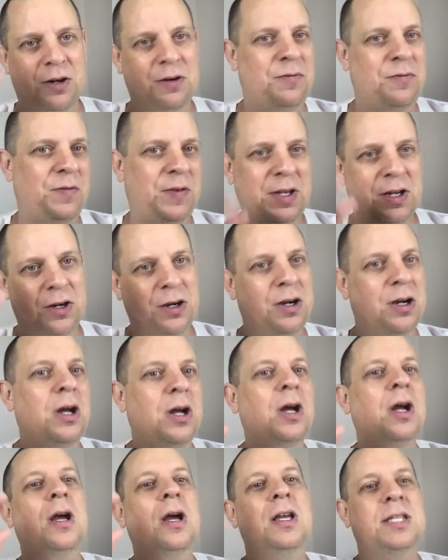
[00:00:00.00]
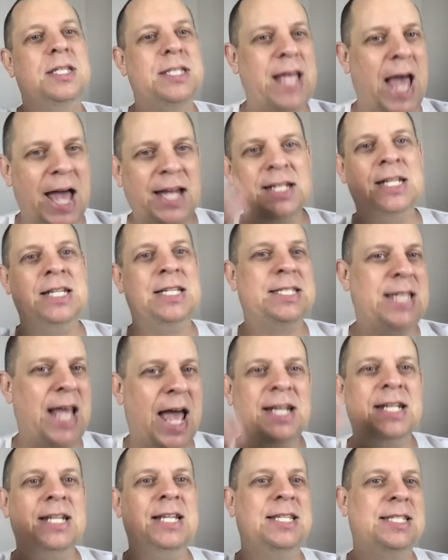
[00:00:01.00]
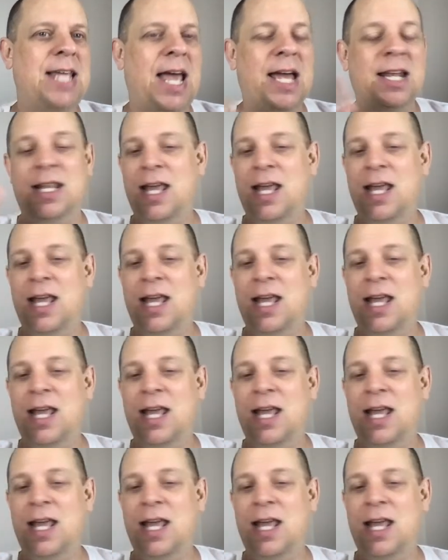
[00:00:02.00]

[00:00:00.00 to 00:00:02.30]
fear, sadness, sadness, sadness.